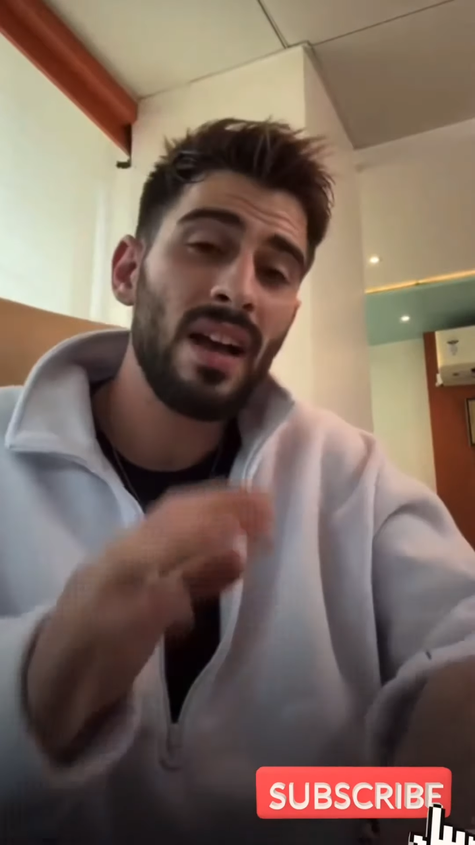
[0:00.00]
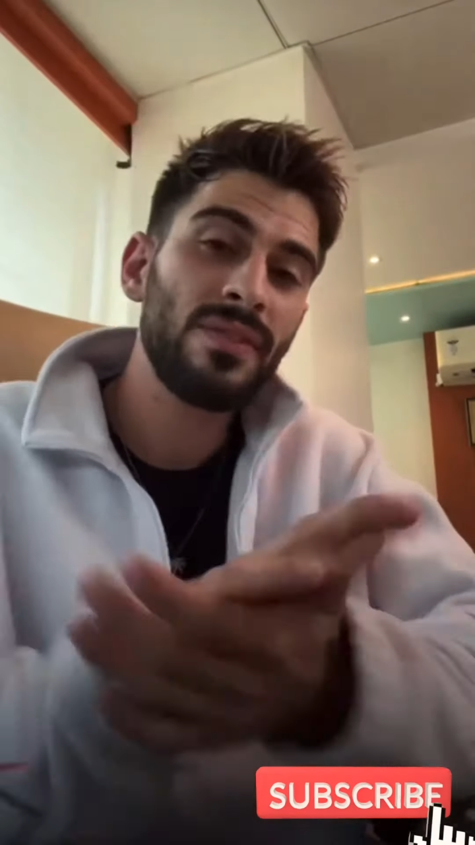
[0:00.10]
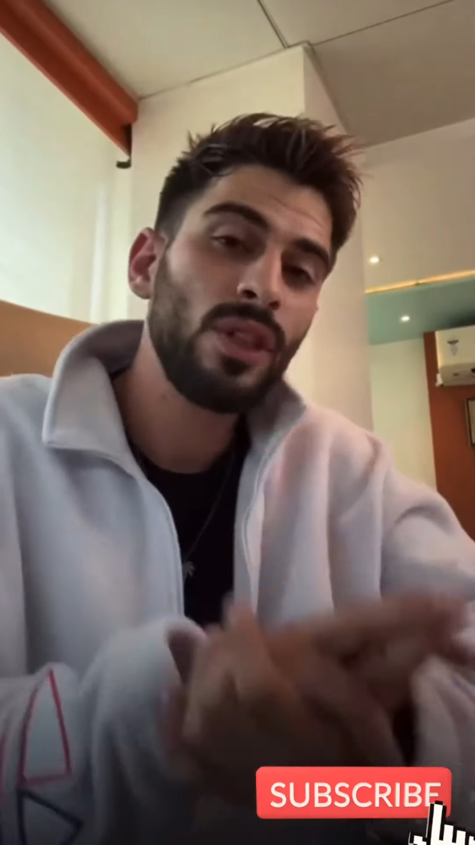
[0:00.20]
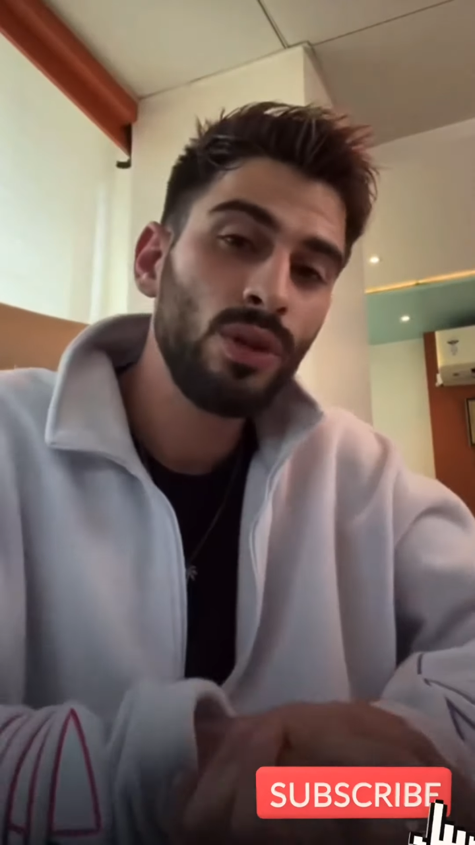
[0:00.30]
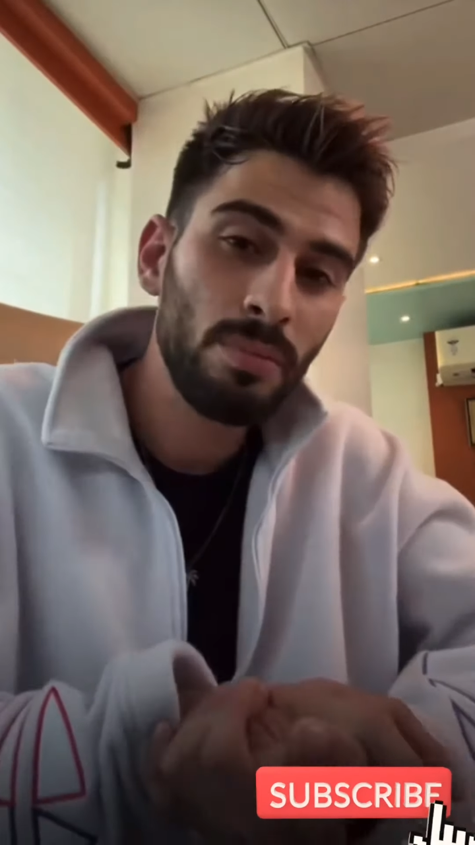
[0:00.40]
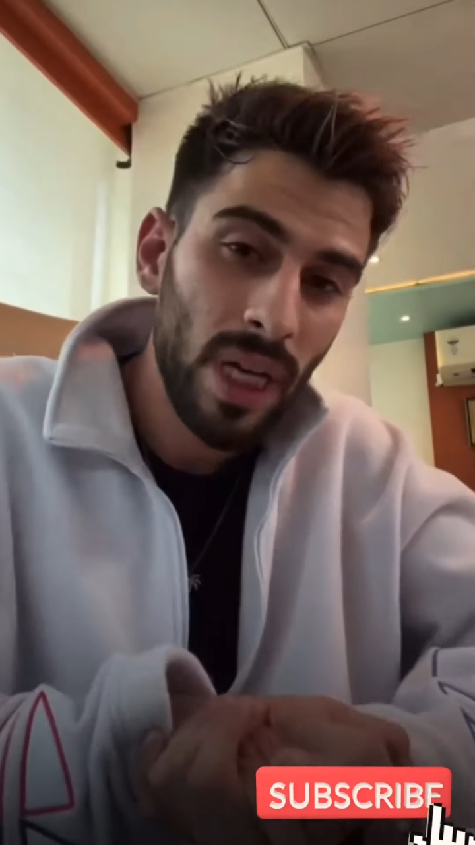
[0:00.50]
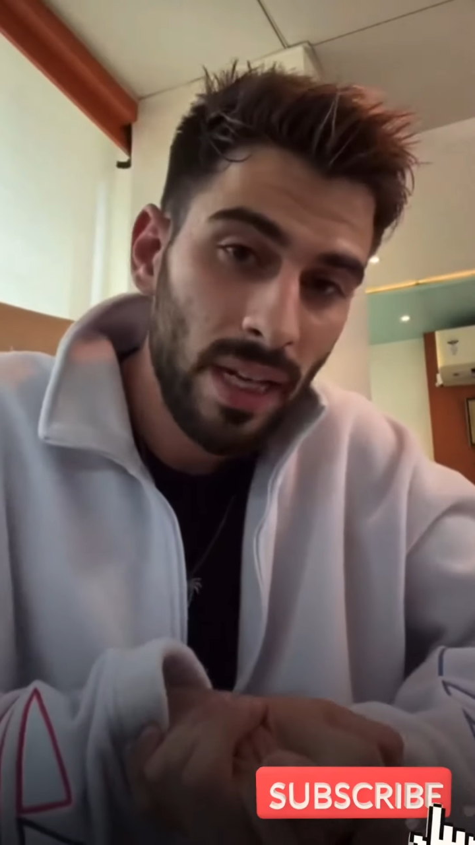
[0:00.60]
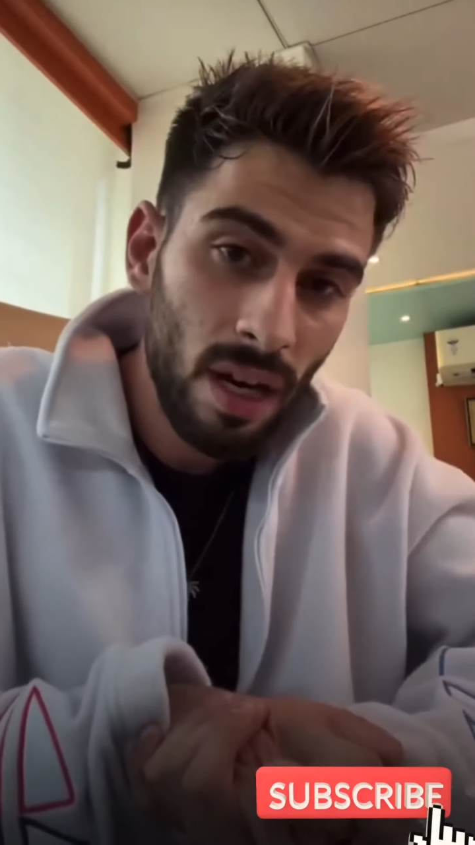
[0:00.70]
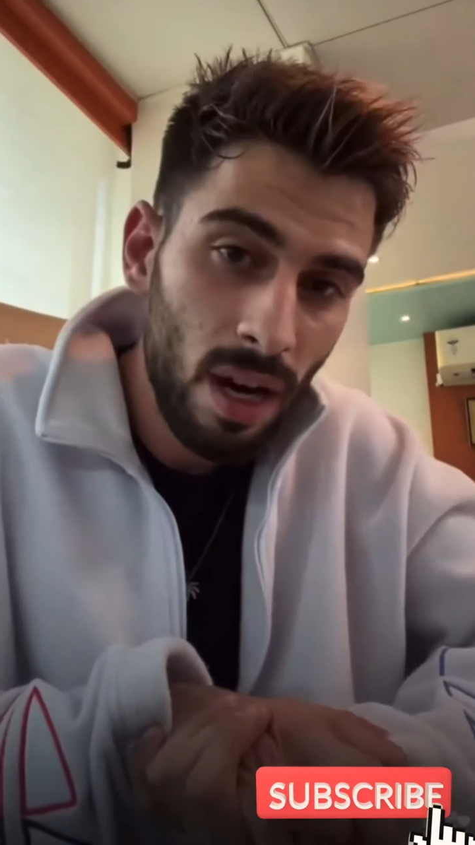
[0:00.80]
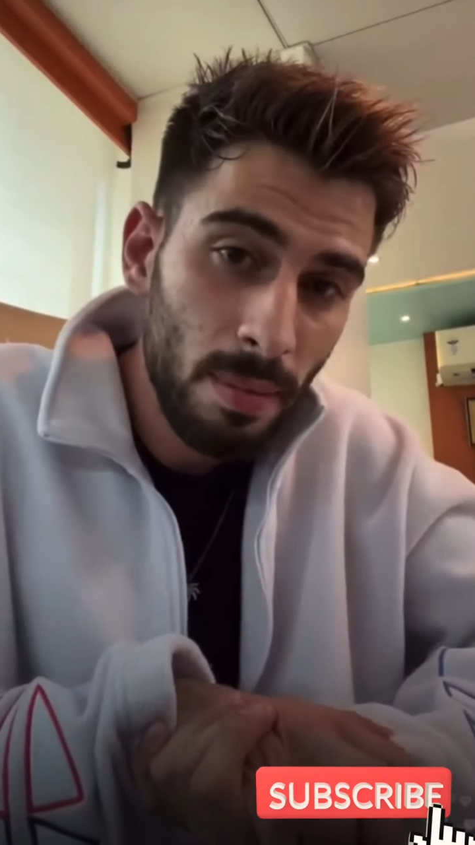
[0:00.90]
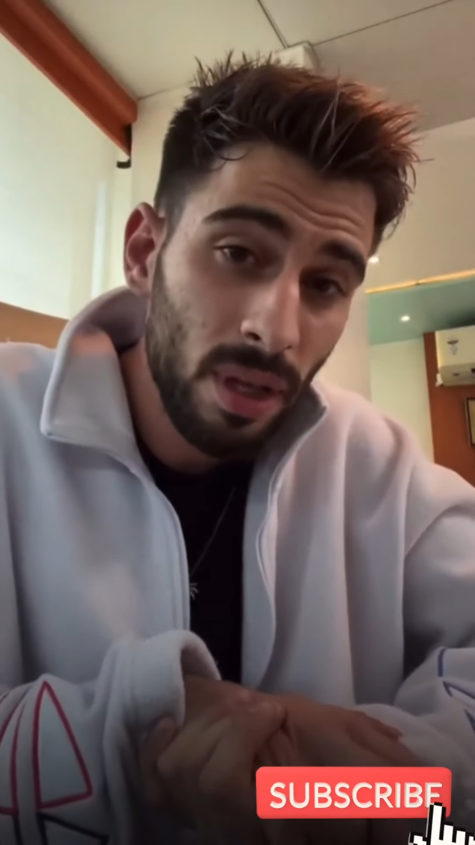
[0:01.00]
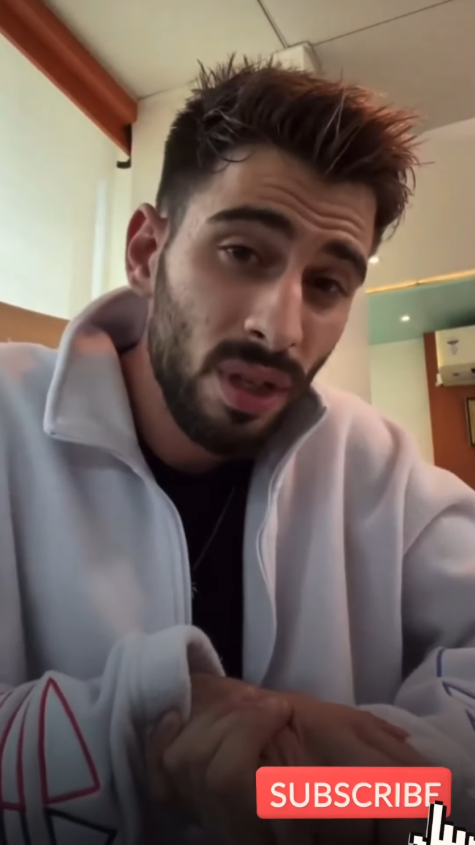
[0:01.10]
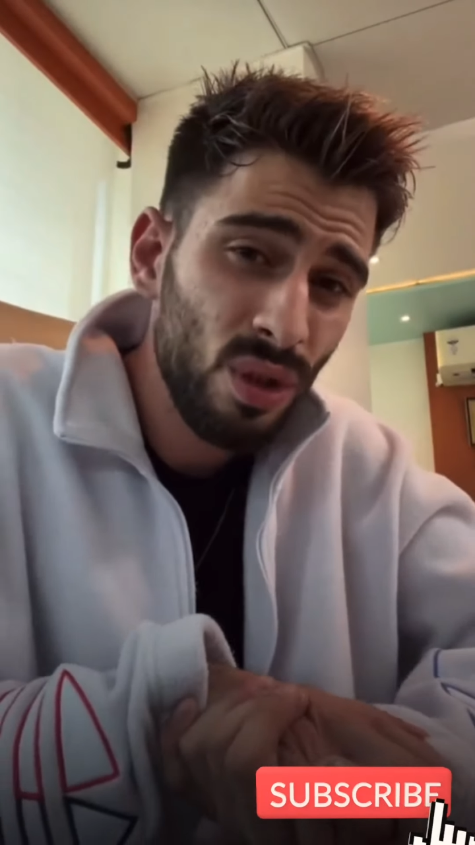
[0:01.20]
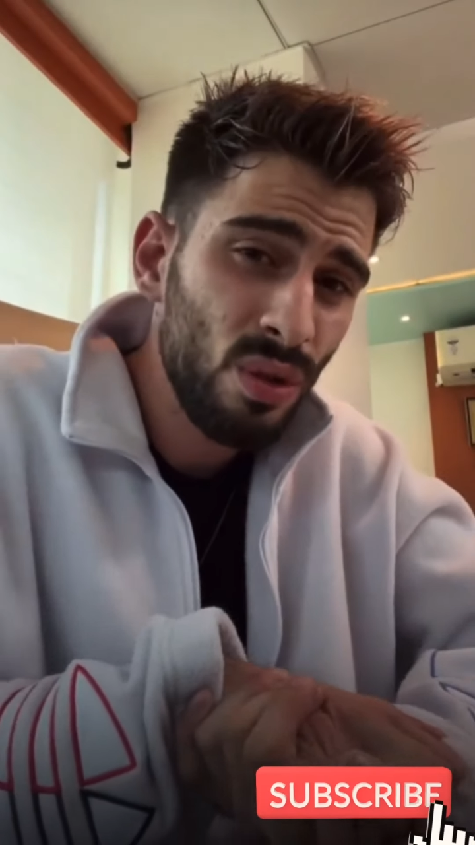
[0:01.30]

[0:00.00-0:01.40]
after you break up,